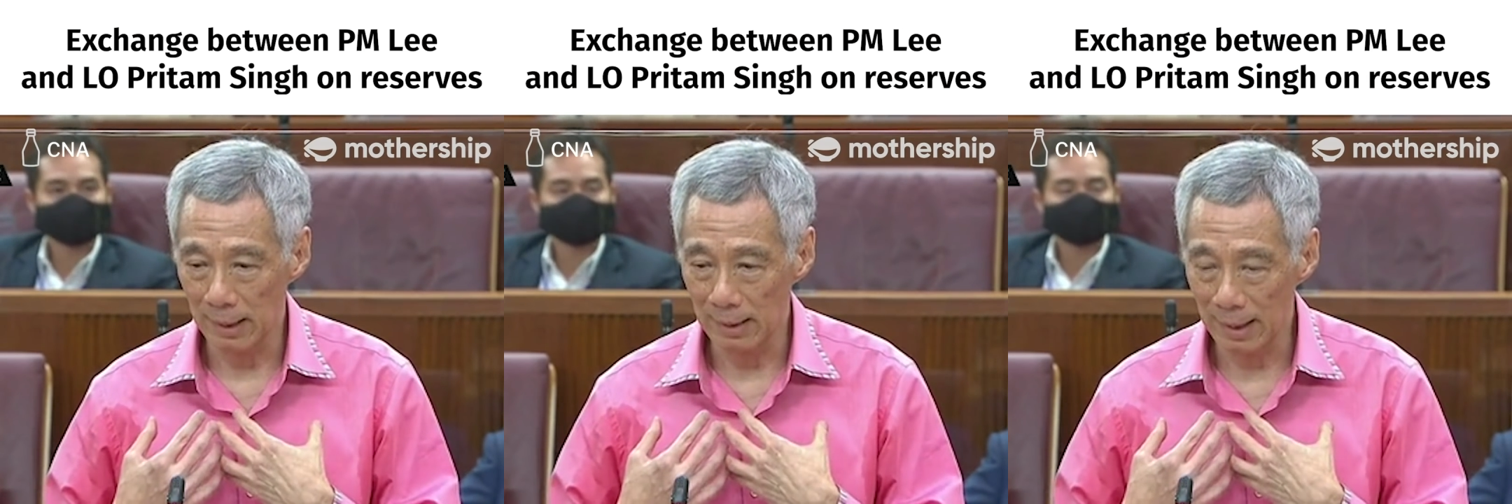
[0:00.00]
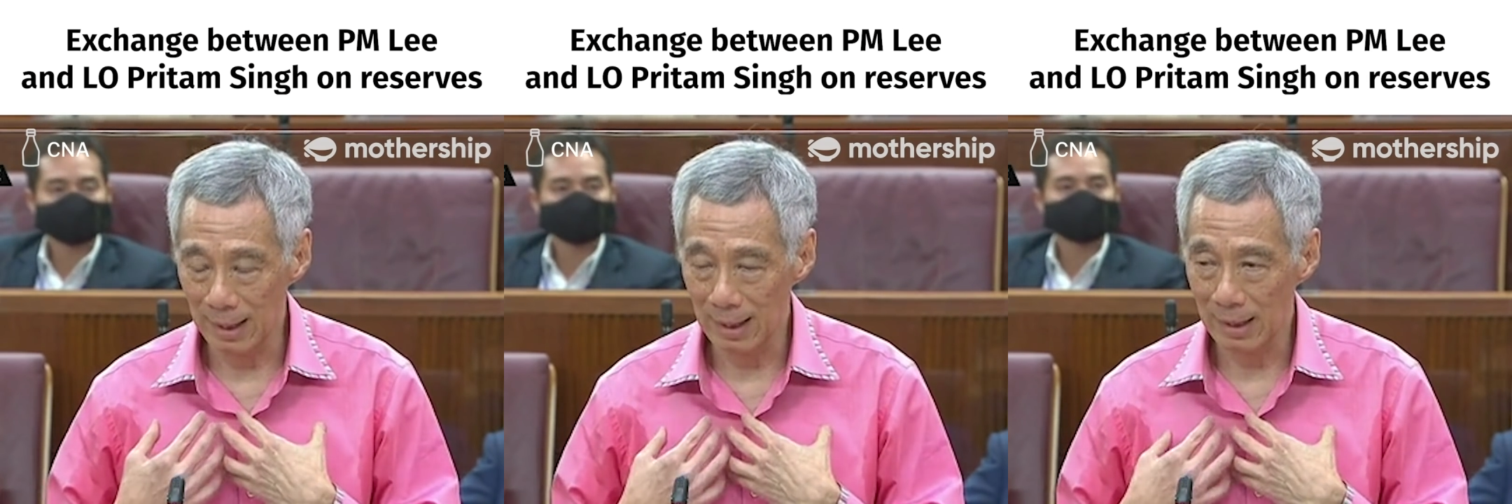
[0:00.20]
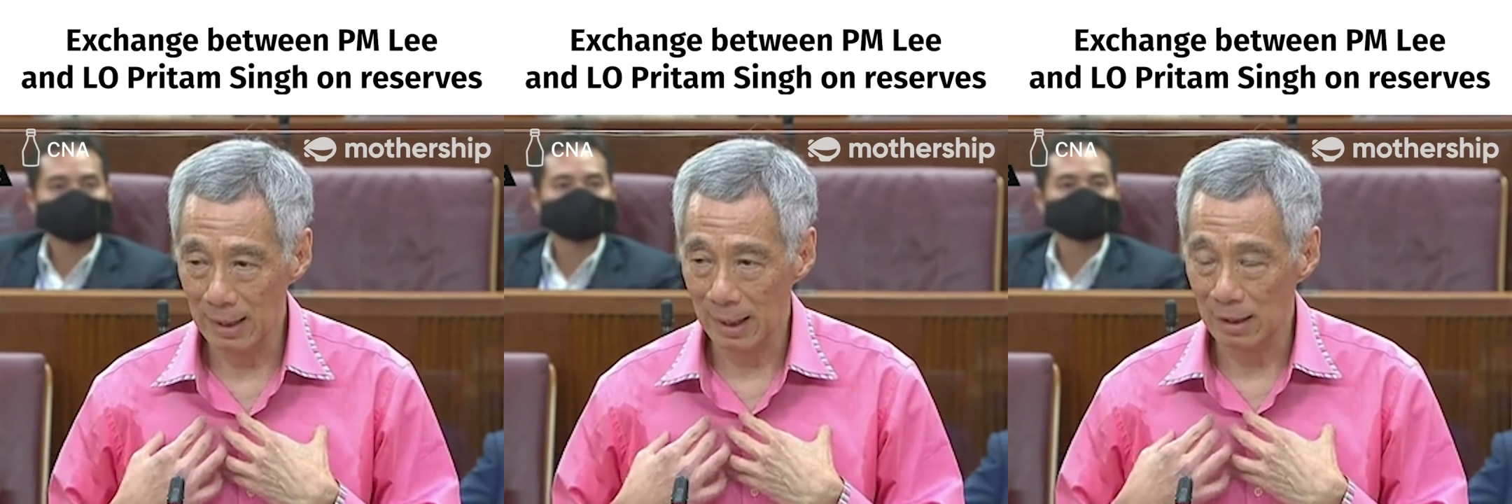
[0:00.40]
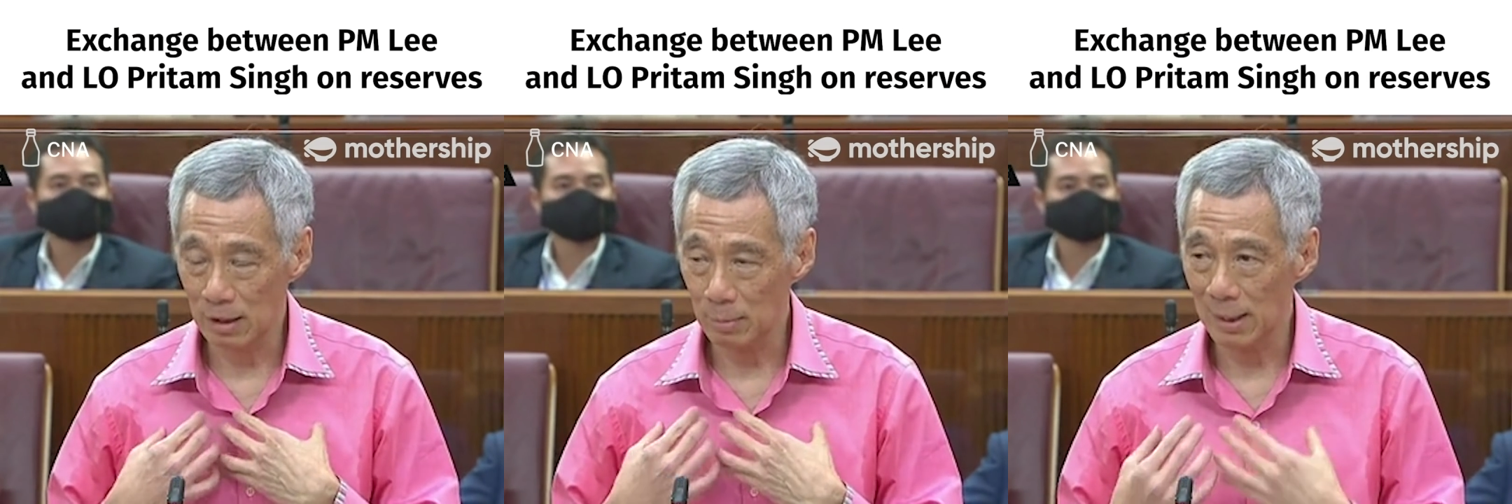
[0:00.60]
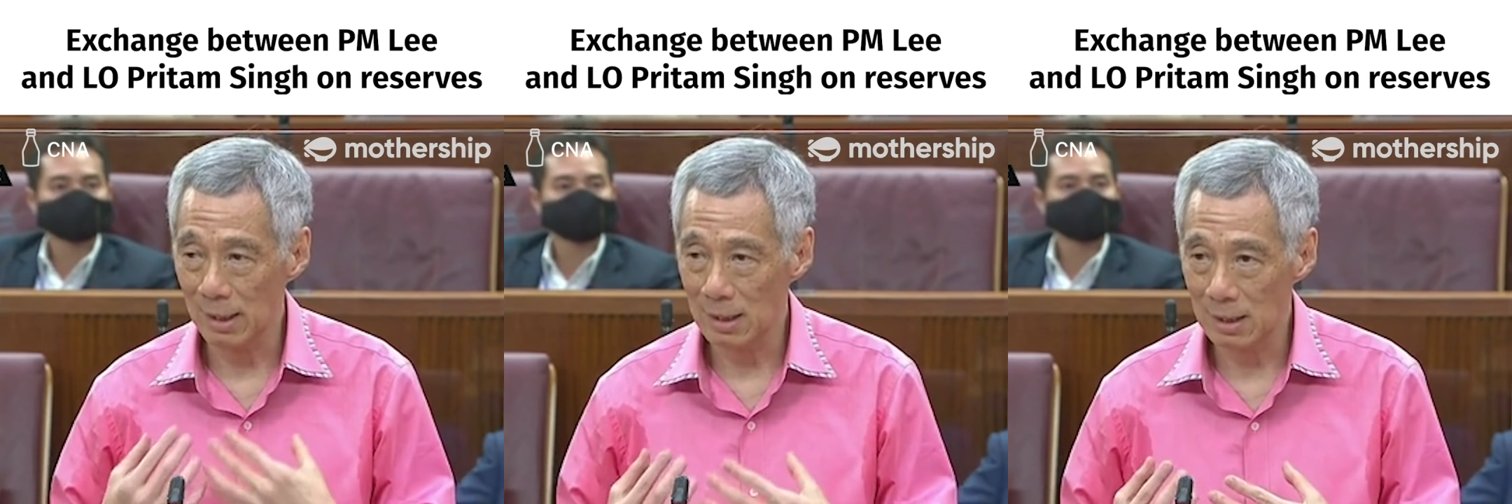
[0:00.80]
daily
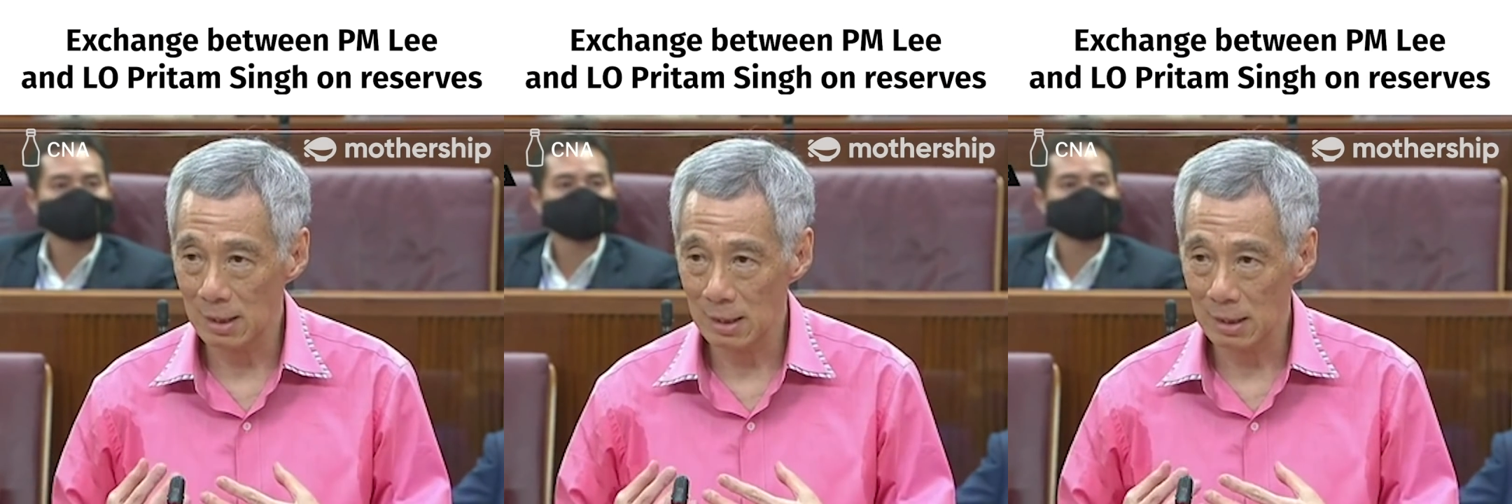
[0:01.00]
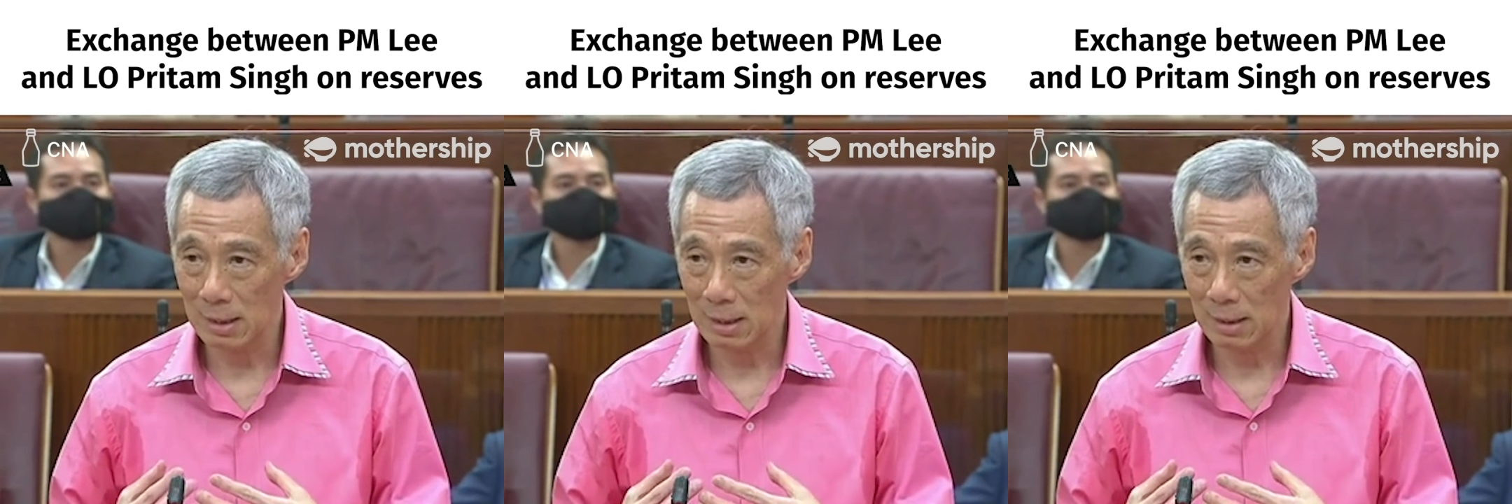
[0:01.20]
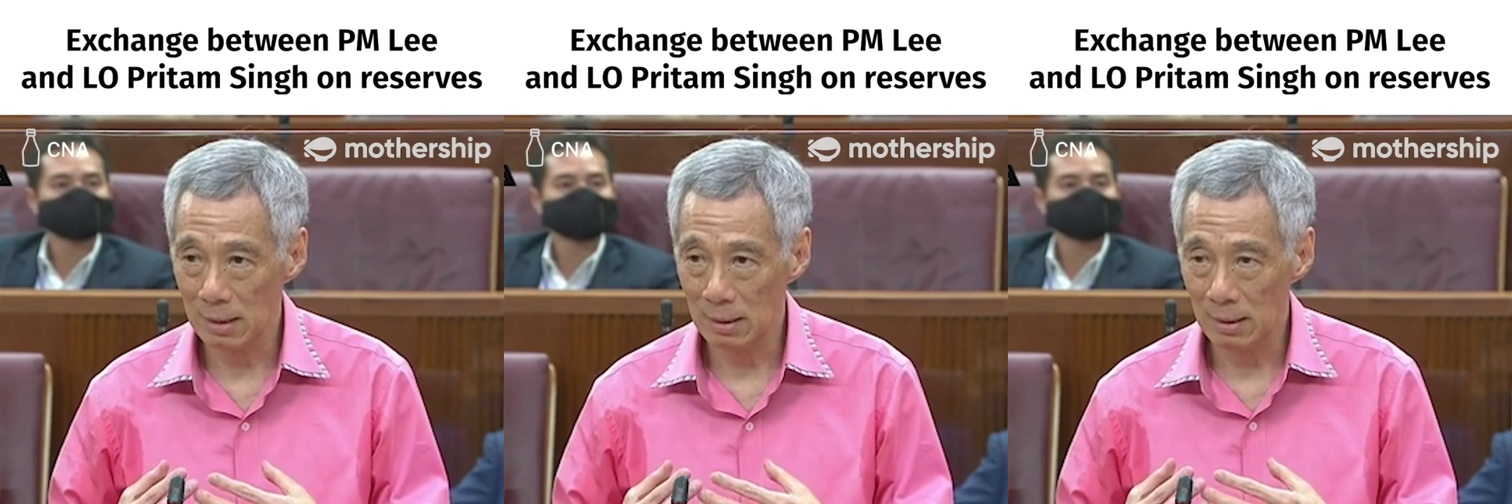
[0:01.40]
expenses,